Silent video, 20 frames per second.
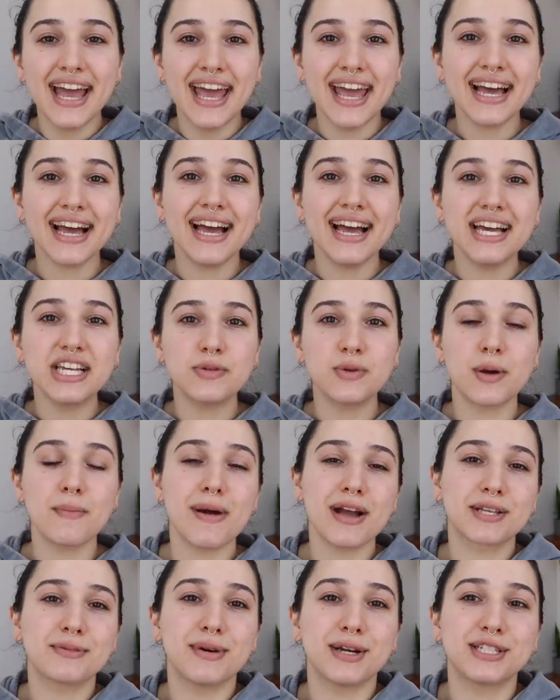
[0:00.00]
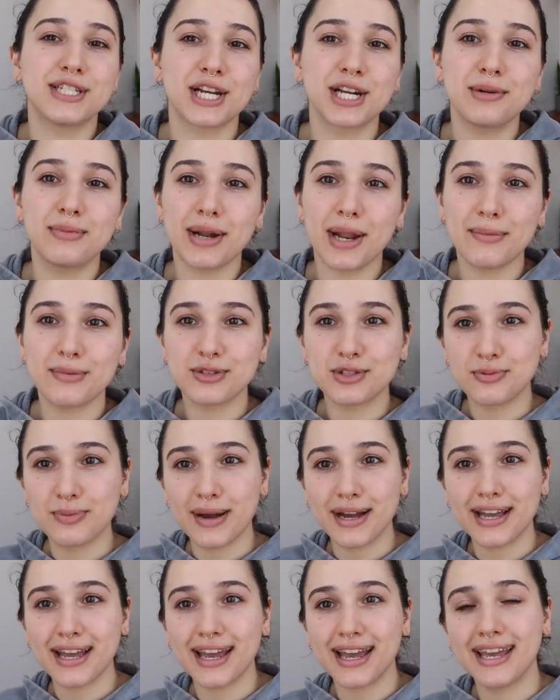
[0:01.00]
Hey guys, welcome back to my channel. My name is
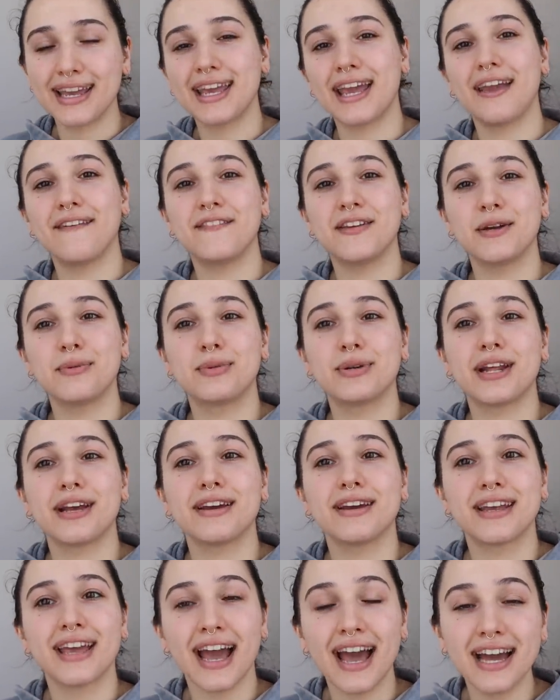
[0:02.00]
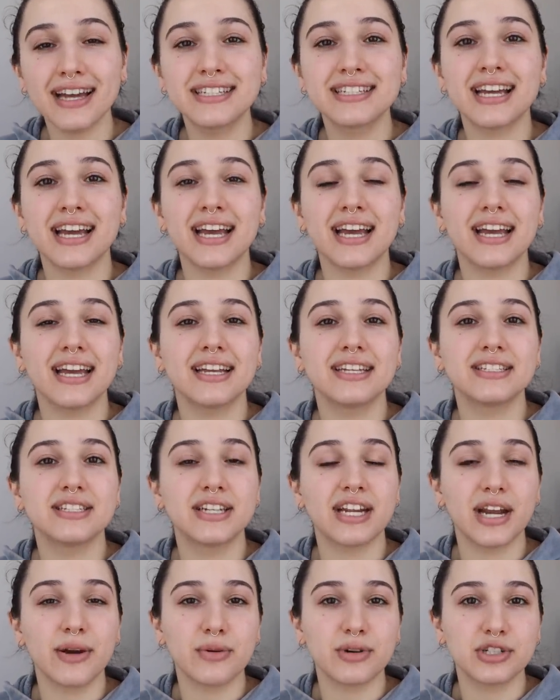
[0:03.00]
Rebecca, aka Vegan Bodega Cat, and
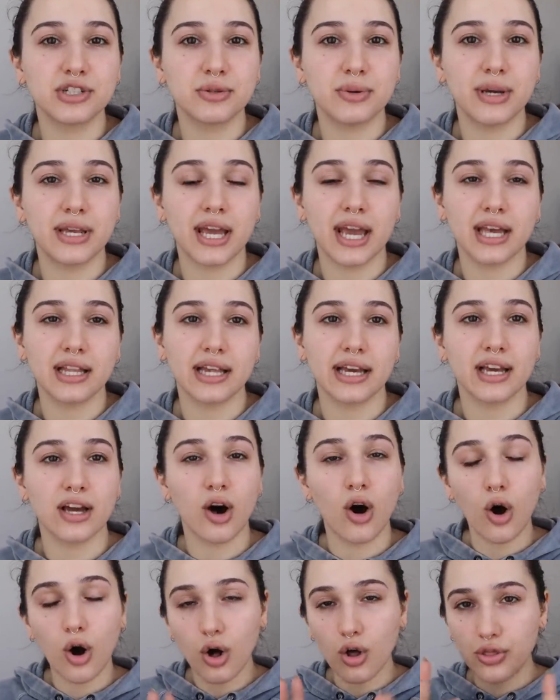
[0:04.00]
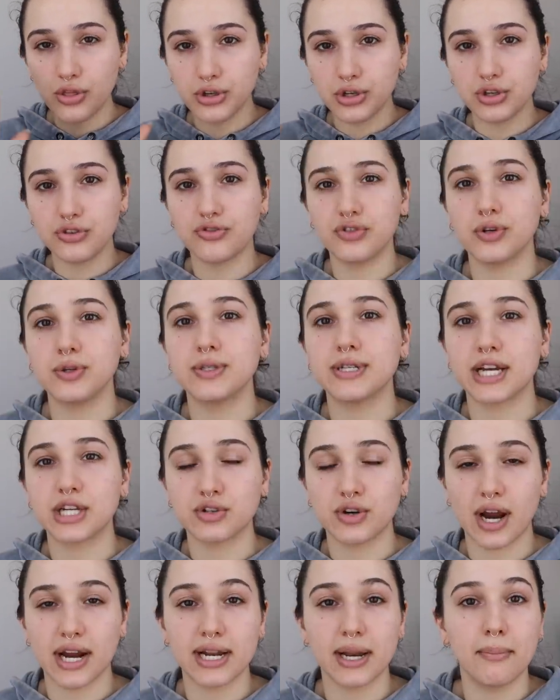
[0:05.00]
today we're doing a like all the new foods I
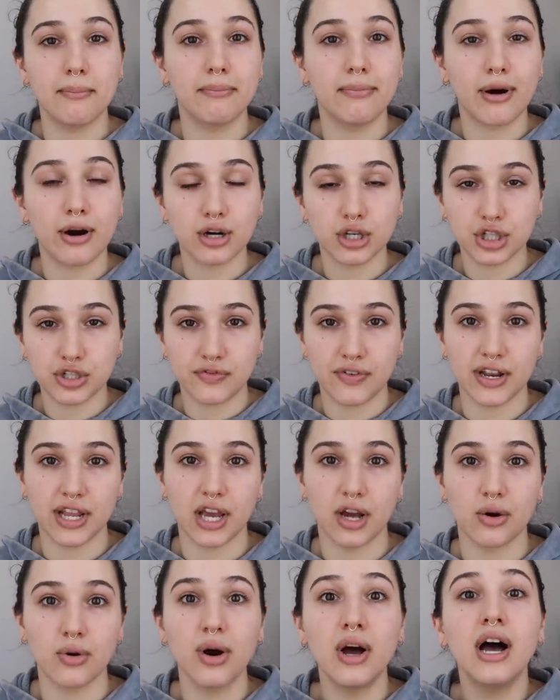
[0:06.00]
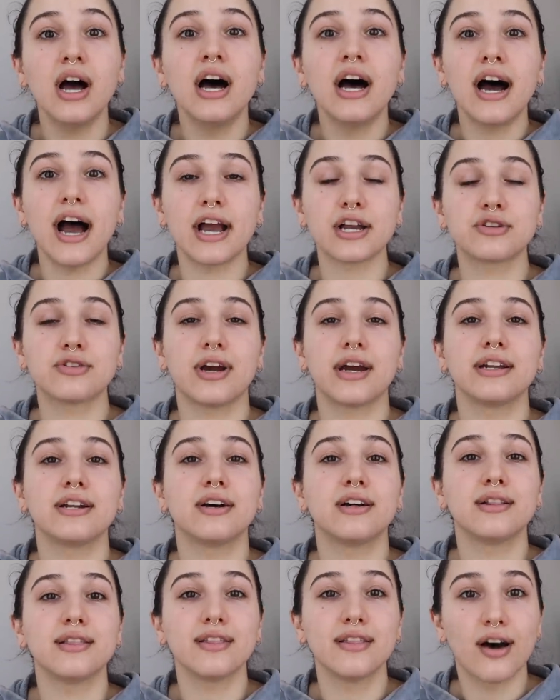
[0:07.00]
tried in March video. I tried
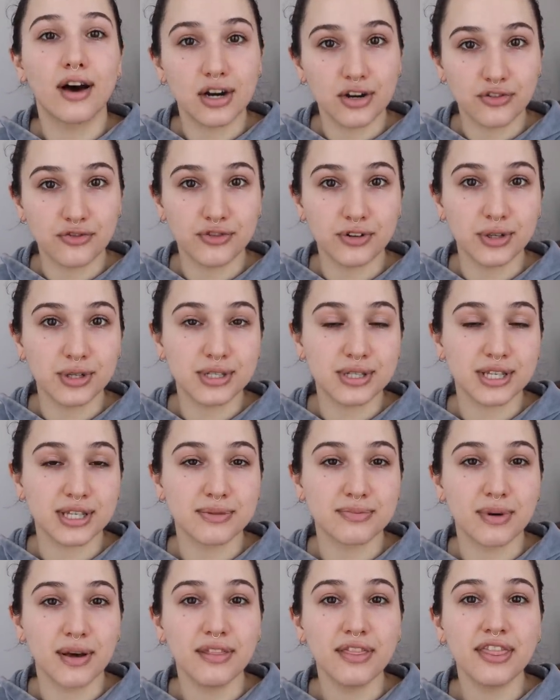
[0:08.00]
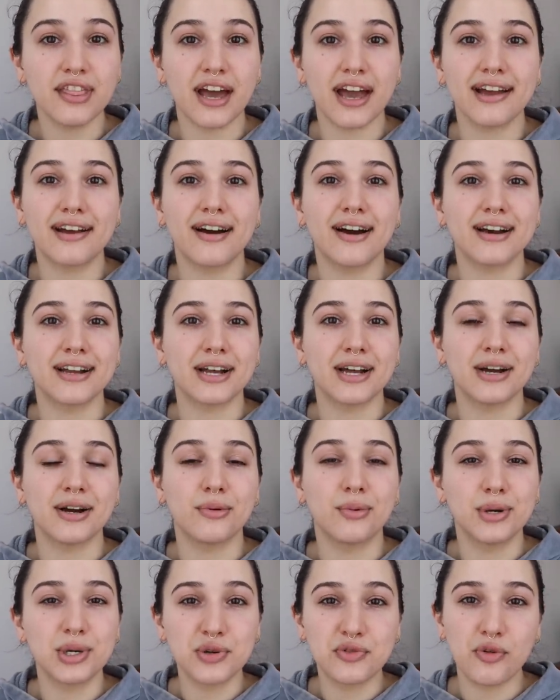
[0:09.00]
a lot of foods this month. I got a
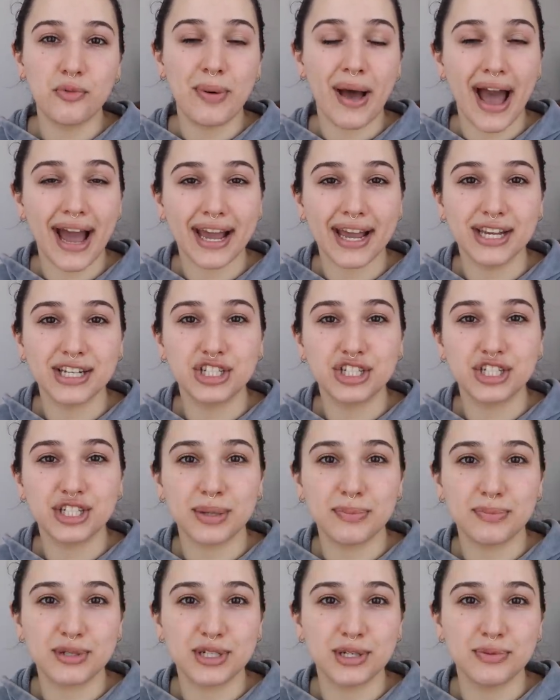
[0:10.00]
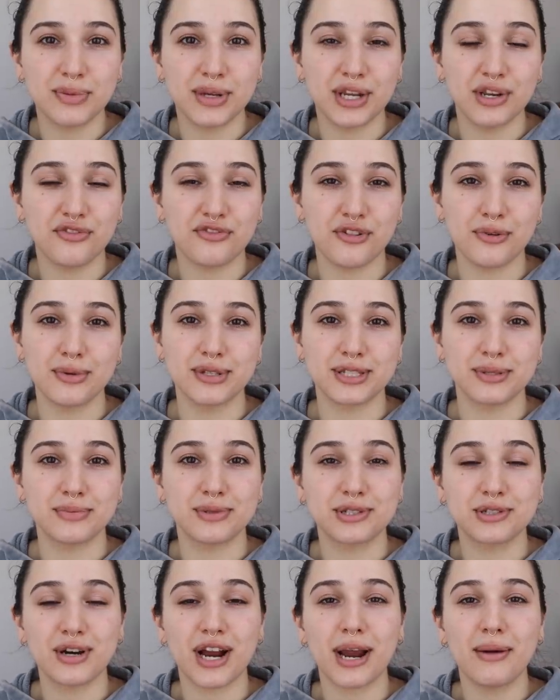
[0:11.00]
wonderful package shipped to me from a
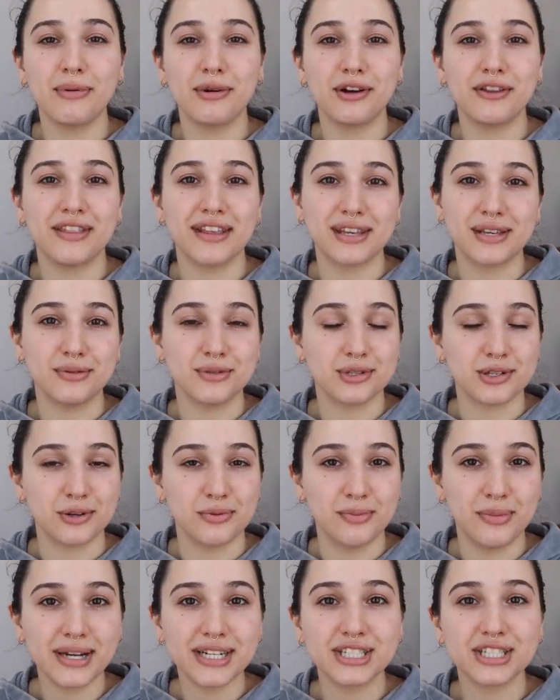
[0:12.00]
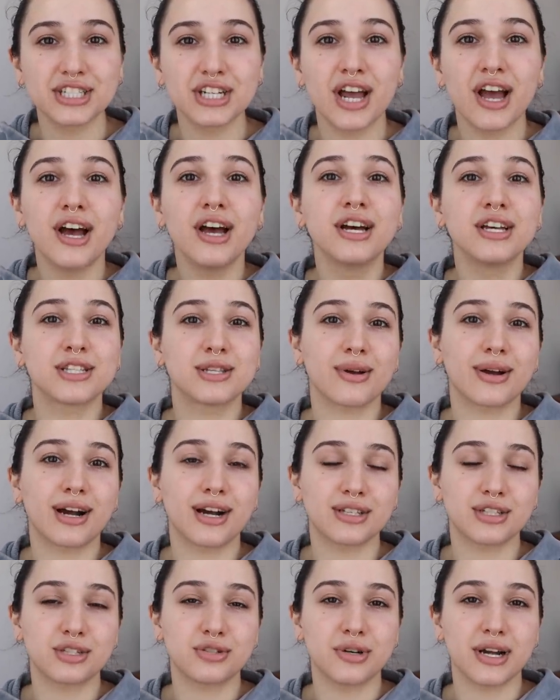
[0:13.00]
subscriber, thank you so much. So I
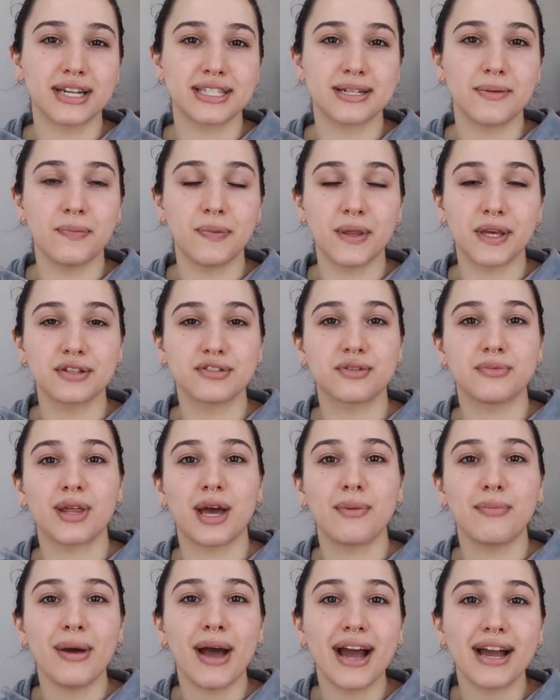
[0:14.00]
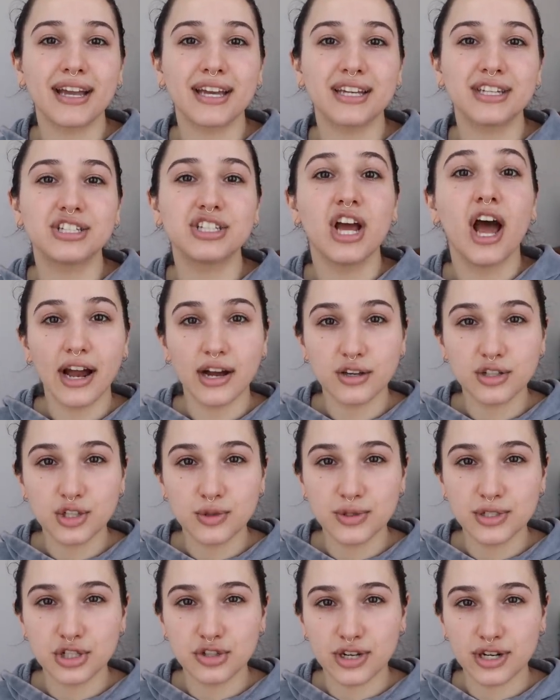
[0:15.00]
got to try some things from that package. I also
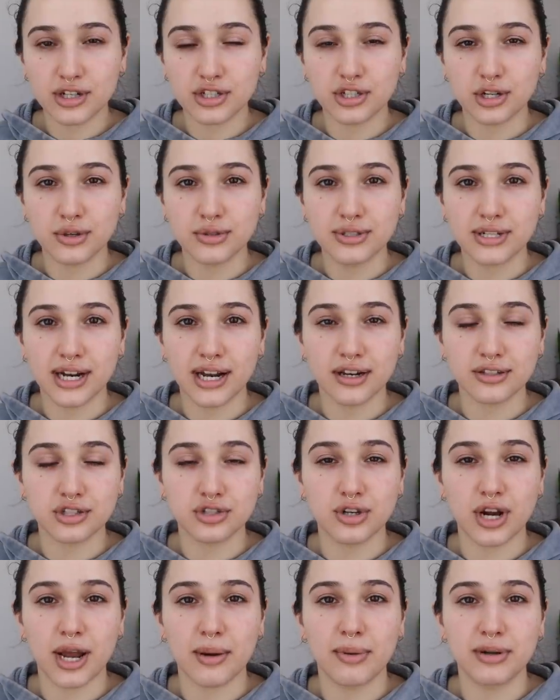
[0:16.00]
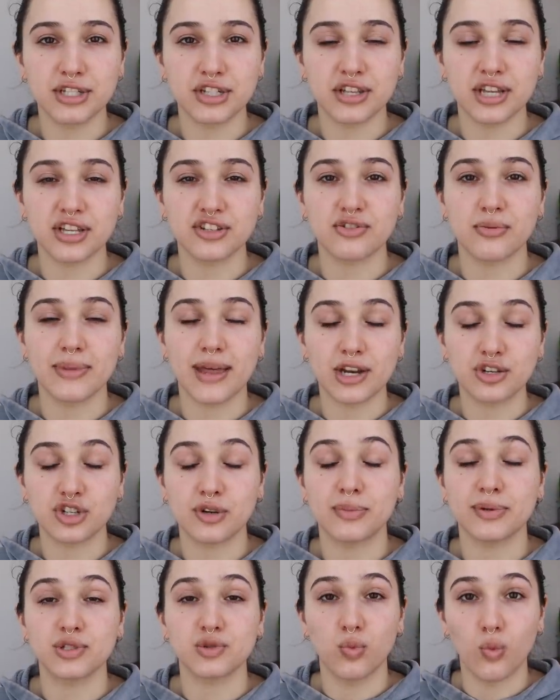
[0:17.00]
went to Trader Joe's and I got to try a bunch of things from that
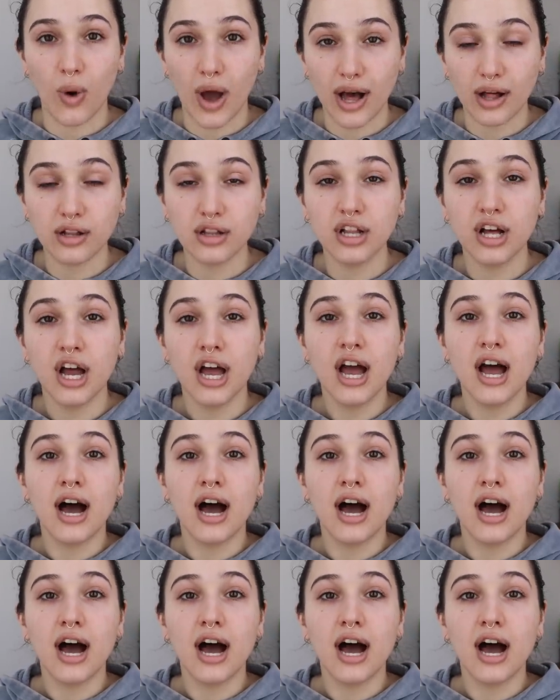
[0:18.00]
trip as well.